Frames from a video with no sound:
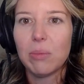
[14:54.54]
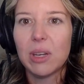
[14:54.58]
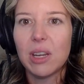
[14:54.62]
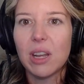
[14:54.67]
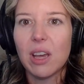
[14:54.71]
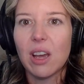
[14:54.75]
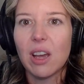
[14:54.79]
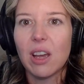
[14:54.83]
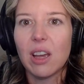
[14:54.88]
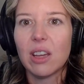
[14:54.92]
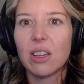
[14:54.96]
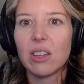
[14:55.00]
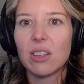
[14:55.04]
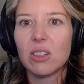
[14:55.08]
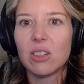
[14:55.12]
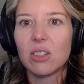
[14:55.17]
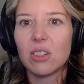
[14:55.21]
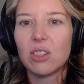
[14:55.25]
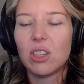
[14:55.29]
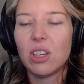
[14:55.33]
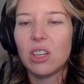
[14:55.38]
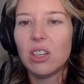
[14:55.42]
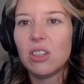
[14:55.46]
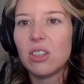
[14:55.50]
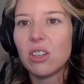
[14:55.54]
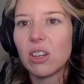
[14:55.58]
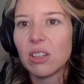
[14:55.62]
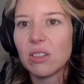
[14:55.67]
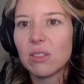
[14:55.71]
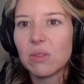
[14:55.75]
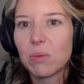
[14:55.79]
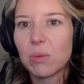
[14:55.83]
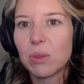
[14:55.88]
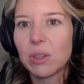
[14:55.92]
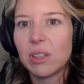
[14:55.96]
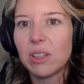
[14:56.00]
Manat. She
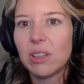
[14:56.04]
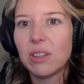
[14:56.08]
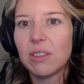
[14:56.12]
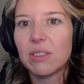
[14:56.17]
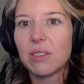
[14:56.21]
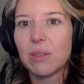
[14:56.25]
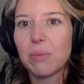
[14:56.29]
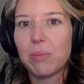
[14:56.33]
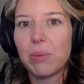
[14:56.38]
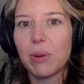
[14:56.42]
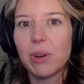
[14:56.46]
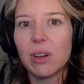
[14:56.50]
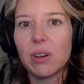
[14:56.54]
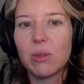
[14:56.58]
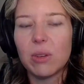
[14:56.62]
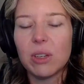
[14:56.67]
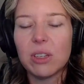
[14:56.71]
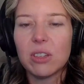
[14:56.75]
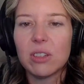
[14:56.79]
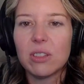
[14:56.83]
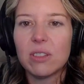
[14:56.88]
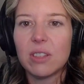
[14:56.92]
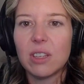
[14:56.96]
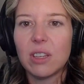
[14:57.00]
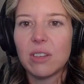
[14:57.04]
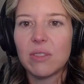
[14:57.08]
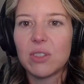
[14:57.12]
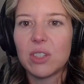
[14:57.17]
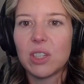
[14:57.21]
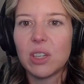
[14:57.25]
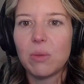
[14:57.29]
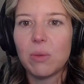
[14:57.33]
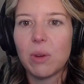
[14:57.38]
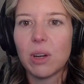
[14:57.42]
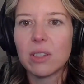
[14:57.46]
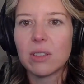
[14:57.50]
just released a book. We should see if
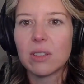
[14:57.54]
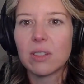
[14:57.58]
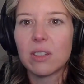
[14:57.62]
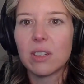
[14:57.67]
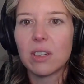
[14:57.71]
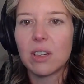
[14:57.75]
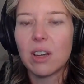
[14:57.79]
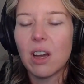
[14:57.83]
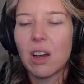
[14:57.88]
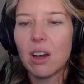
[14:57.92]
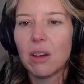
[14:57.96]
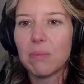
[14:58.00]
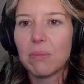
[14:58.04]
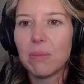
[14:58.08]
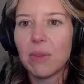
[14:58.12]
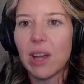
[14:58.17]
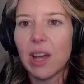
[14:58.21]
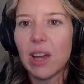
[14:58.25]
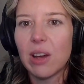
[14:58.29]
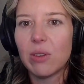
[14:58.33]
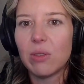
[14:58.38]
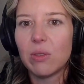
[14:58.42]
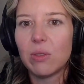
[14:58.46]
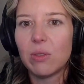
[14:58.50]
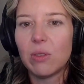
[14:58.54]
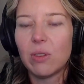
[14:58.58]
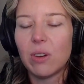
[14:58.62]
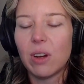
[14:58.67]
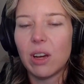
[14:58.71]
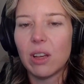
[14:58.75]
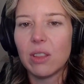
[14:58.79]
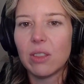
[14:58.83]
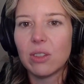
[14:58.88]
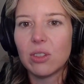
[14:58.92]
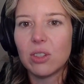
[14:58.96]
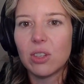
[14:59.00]
she wants to come out
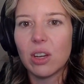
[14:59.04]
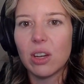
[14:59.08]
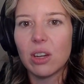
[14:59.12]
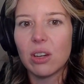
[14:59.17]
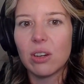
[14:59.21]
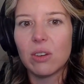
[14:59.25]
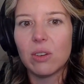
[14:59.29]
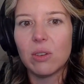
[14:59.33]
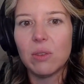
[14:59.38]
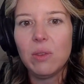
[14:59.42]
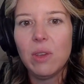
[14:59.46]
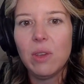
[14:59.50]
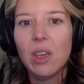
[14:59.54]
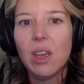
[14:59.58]
on the show.